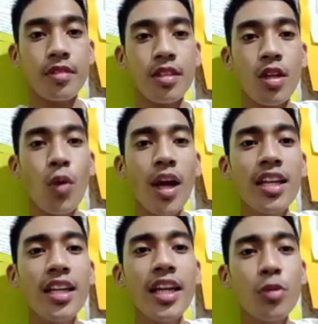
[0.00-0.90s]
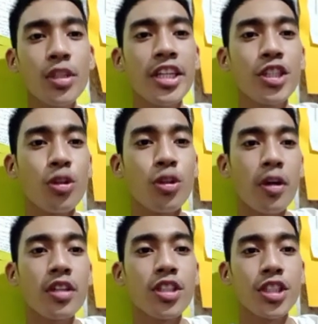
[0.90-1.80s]
While liquidation of
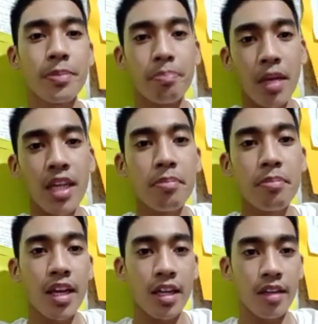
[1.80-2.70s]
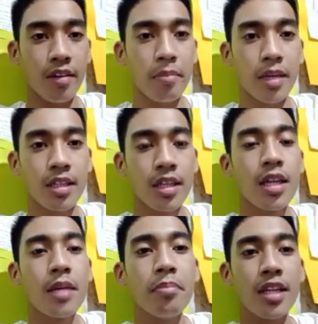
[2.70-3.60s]
partnership may, by agreement,
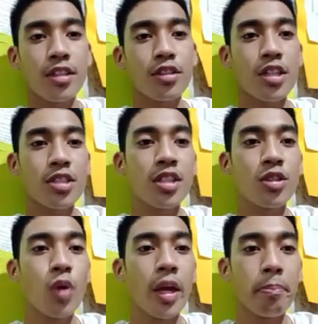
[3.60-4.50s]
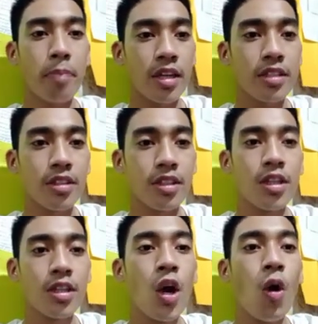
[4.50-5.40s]
be entrusted to a partner
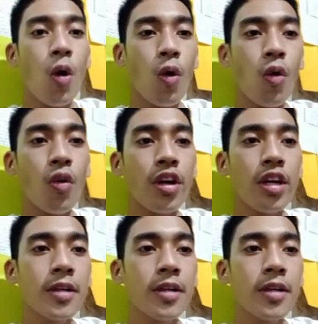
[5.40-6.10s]
or